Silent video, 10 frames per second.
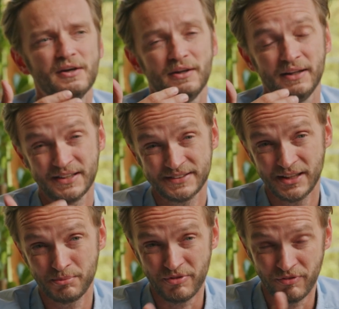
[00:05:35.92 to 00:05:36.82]
Like I
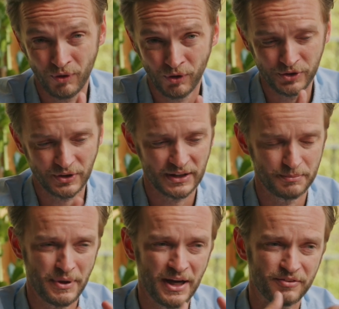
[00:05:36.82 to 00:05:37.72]
said before, you
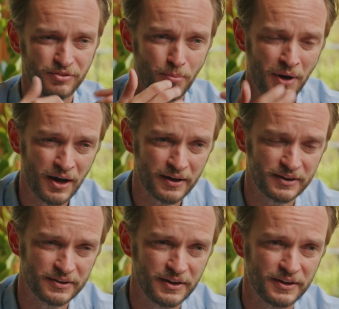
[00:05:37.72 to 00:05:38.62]
can pay for
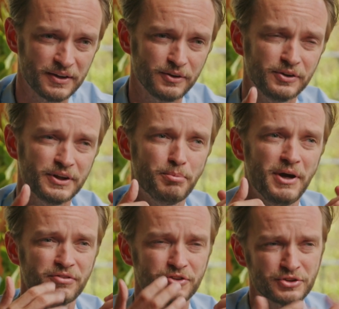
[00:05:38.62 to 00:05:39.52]
marketing, you can
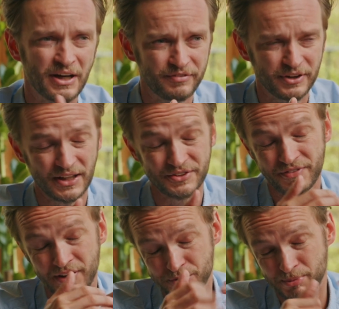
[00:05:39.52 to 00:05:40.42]
pay for traffic. It's
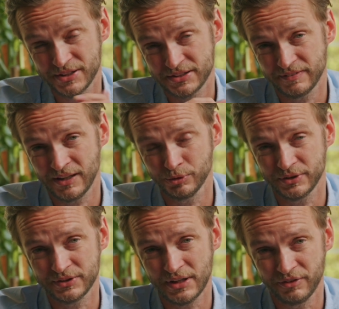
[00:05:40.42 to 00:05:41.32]
very expensive. I
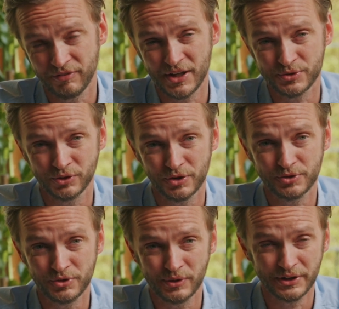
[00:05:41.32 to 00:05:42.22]
would advise you not
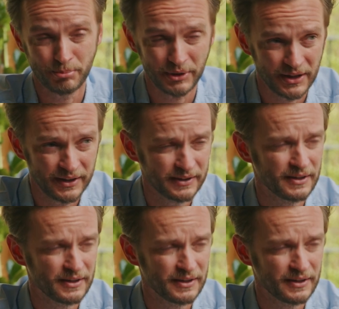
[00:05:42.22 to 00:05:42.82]
to do it at the beginning.